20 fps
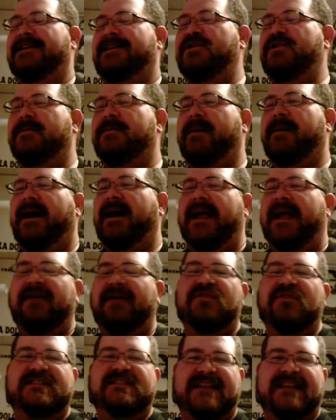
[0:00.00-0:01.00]
you can buy
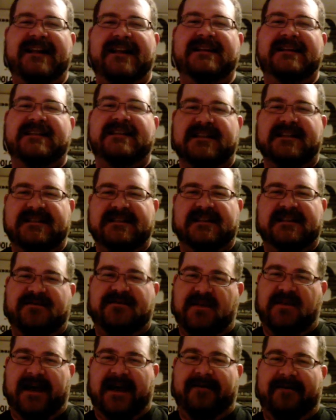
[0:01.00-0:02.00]
every set in existence
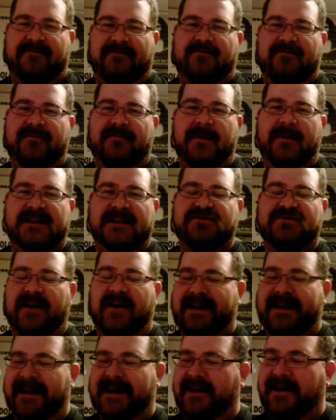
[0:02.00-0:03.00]
for that much
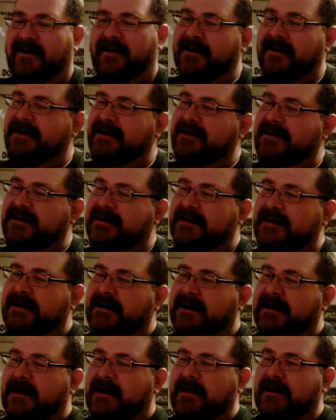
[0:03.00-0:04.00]
right now.
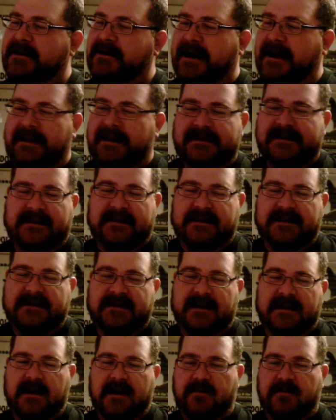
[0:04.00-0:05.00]
Okay, let's let's
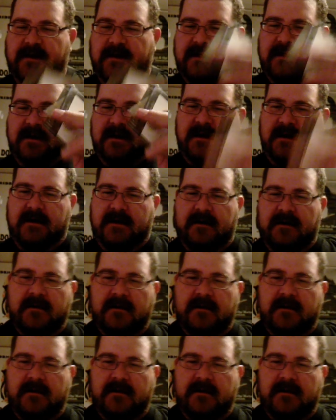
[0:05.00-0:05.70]
get on with the